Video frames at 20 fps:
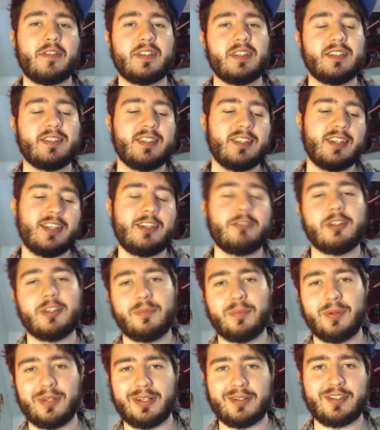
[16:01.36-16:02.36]
and continuing
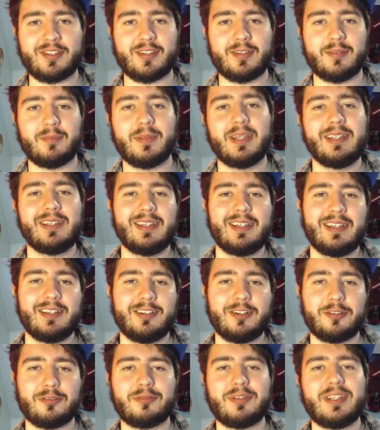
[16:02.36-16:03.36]
to put out some
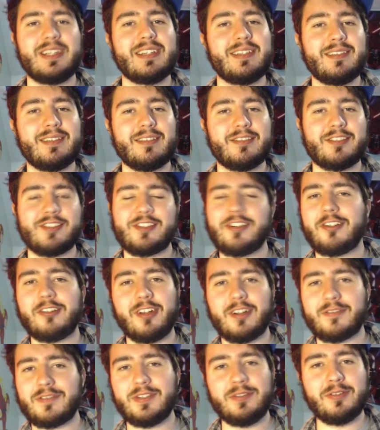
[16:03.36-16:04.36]
Korean
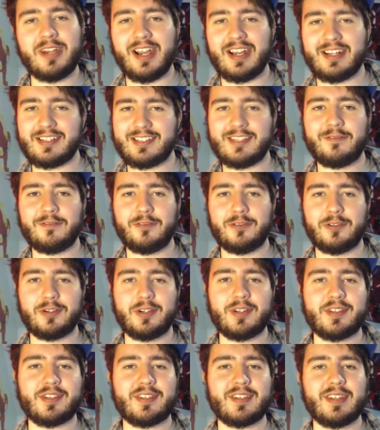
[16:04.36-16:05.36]
StarCraft 2 content
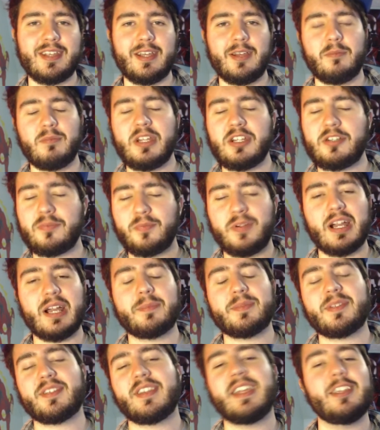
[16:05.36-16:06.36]
for us. Major
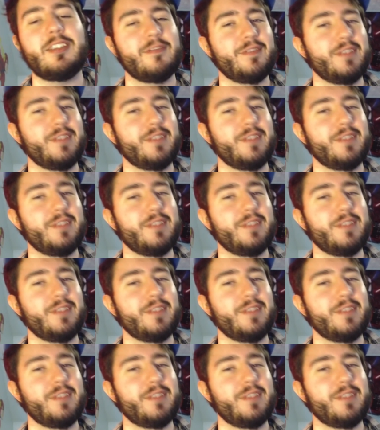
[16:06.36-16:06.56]
props. Thank you,